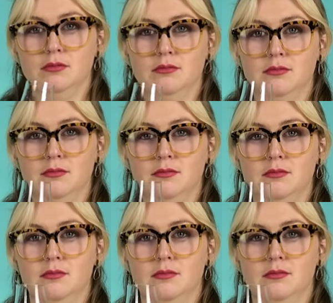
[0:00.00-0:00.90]

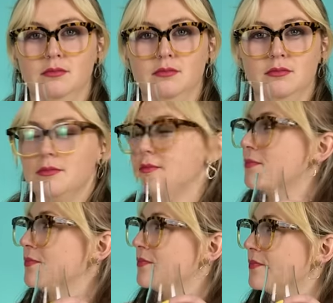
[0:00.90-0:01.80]

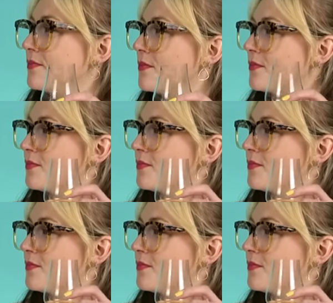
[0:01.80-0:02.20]
(not speaking)